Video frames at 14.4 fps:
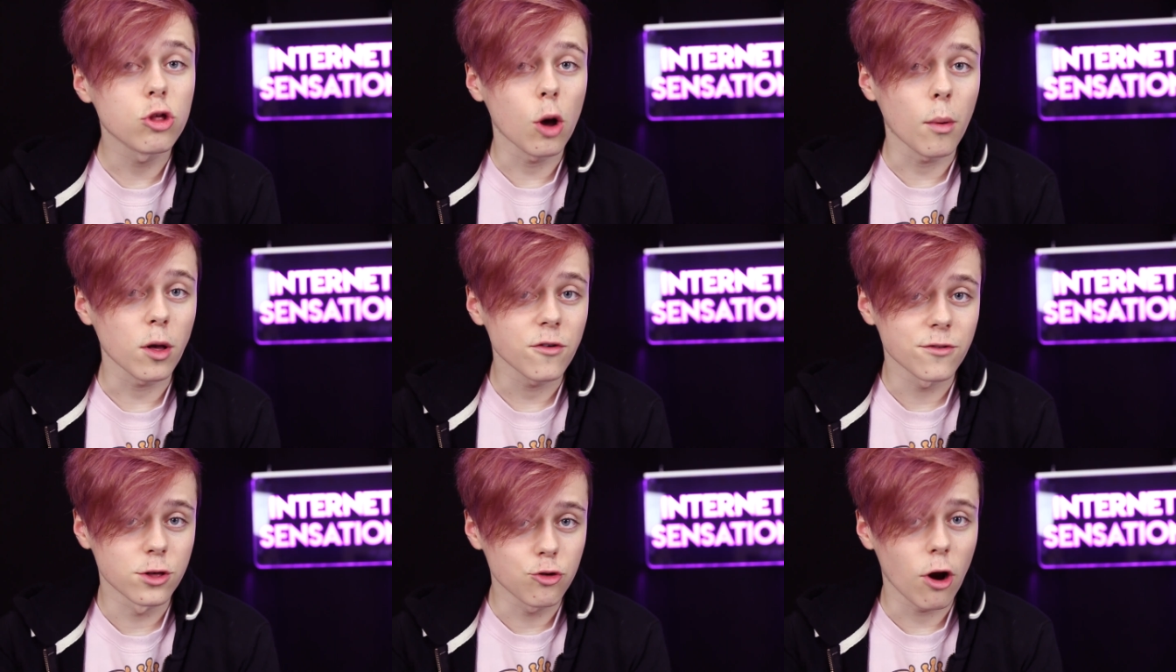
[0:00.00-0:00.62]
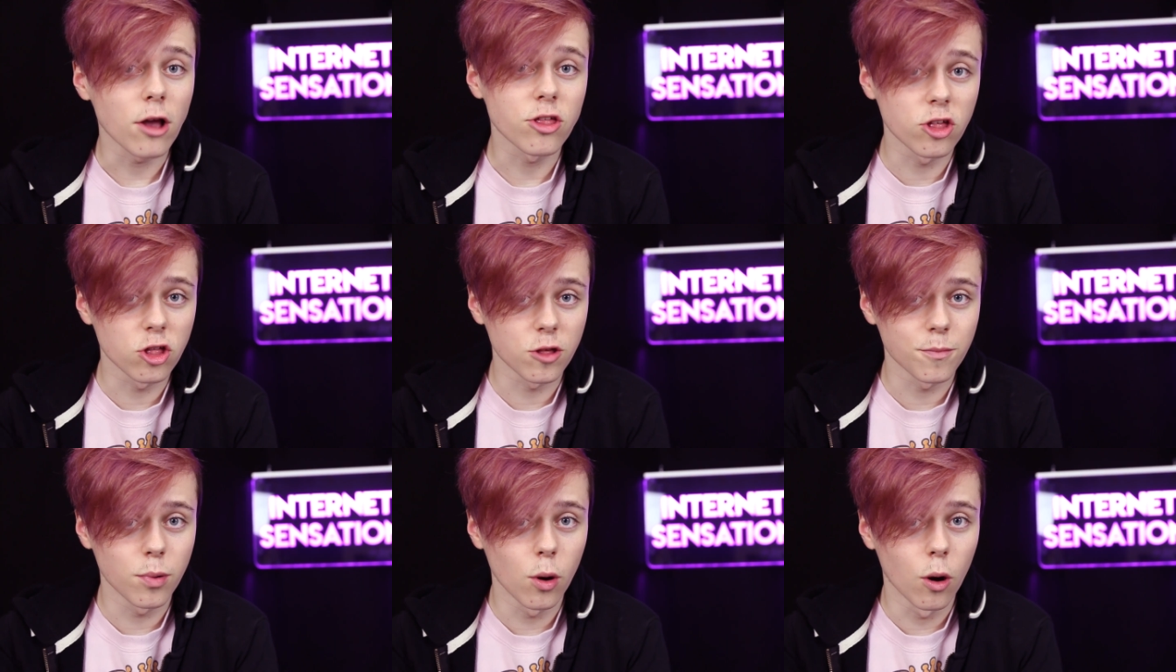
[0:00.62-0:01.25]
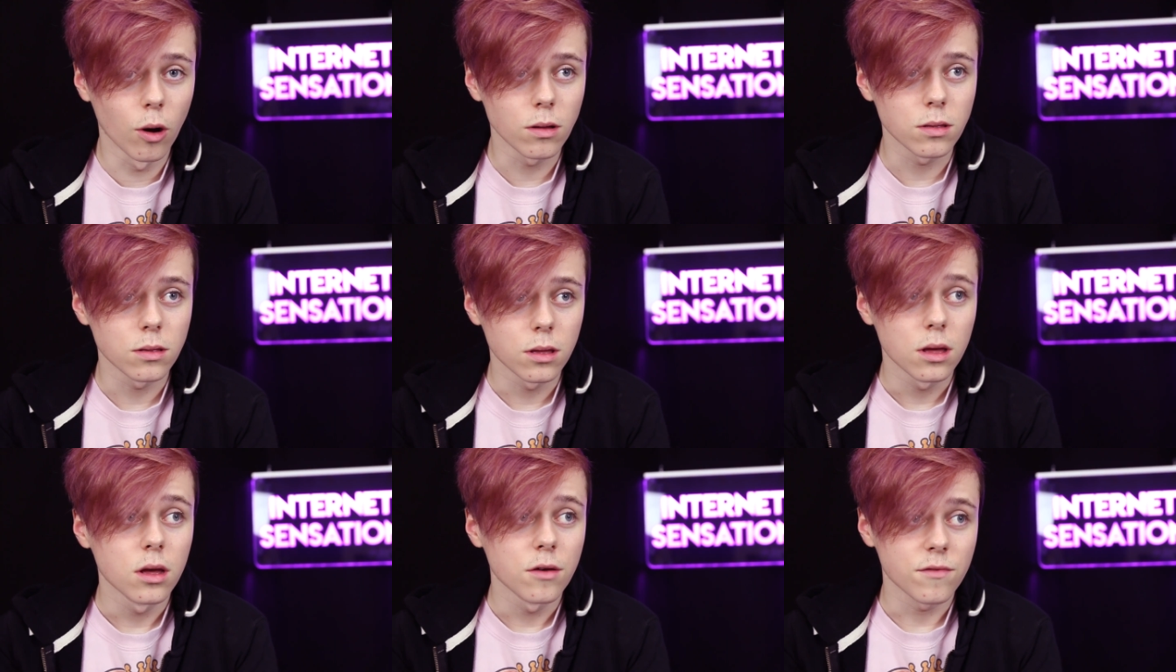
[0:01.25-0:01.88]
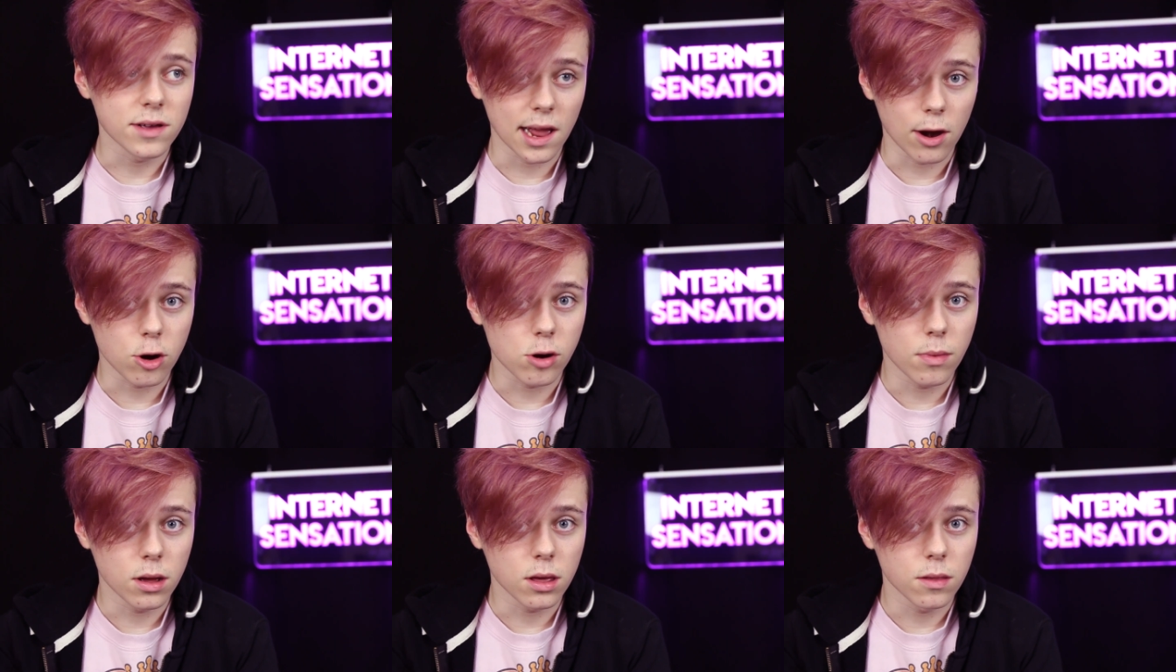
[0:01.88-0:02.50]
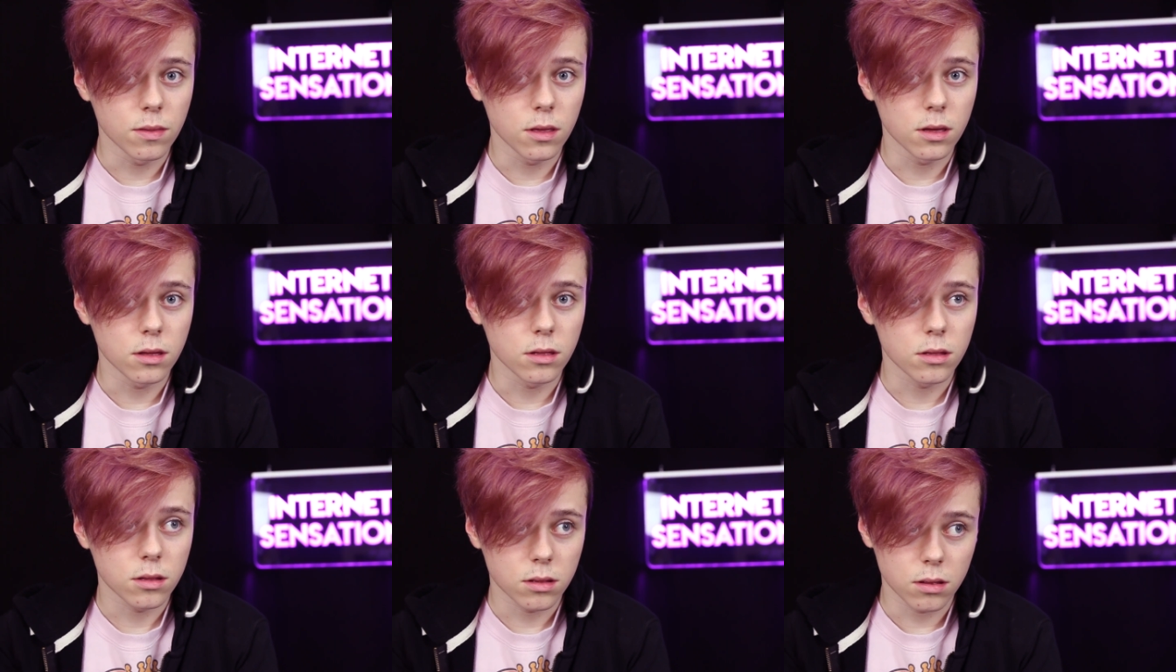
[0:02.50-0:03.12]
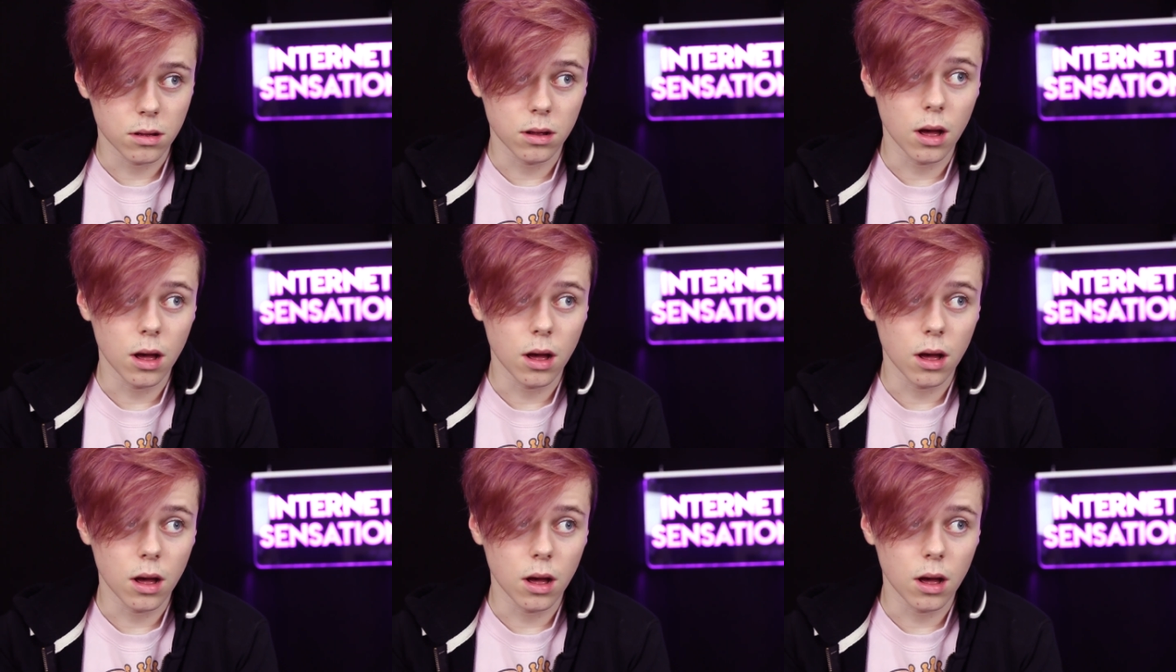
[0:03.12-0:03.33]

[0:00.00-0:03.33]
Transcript: you so much for the crazy support, for carrying on making these.